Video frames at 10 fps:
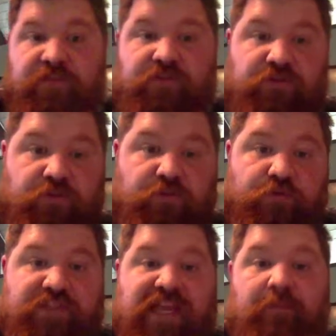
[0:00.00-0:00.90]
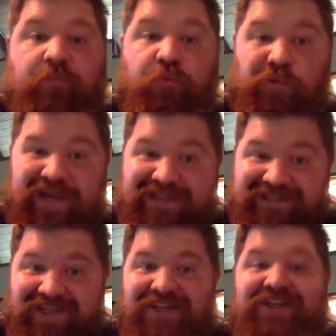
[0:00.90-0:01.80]
and so you use a
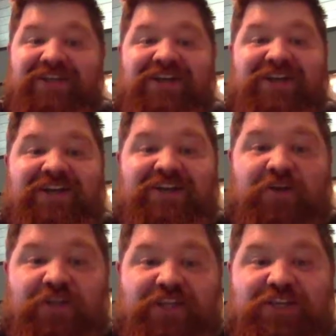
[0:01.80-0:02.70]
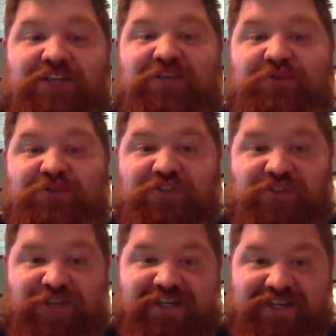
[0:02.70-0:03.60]
bright EQ
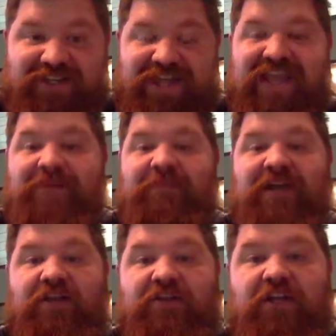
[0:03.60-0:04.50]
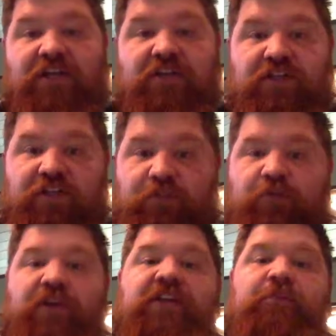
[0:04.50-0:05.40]
circuit in a gain pedal, then you
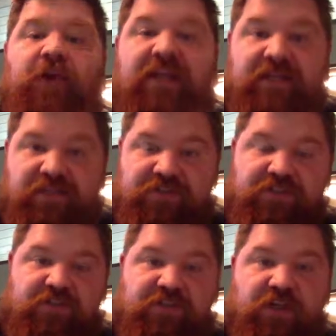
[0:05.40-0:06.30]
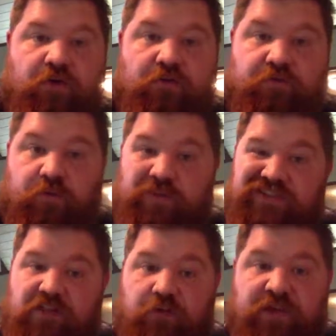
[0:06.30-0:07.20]
bring brightness to the tone for what's
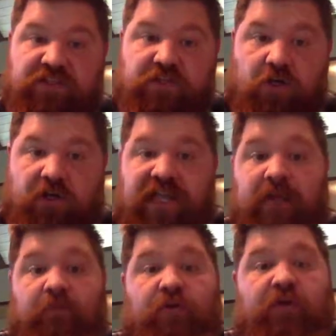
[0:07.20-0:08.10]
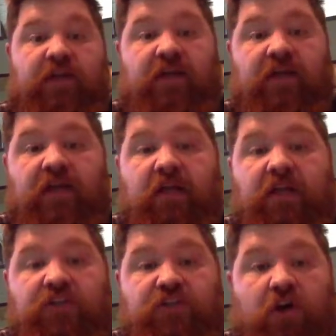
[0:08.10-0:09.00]
an otherwise dark amp or
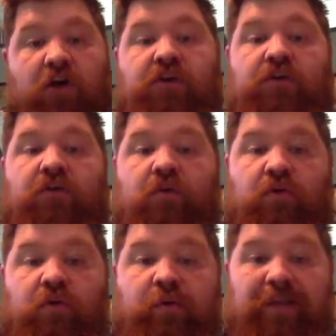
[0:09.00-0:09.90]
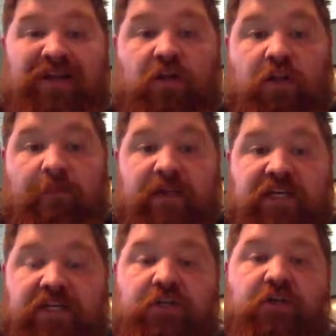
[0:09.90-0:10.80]
a darker, or what we might call a
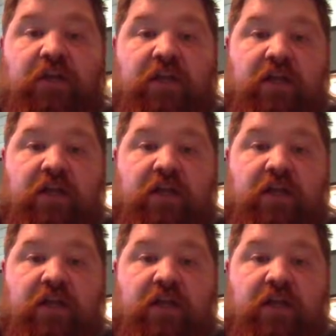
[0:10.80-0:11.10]
muddier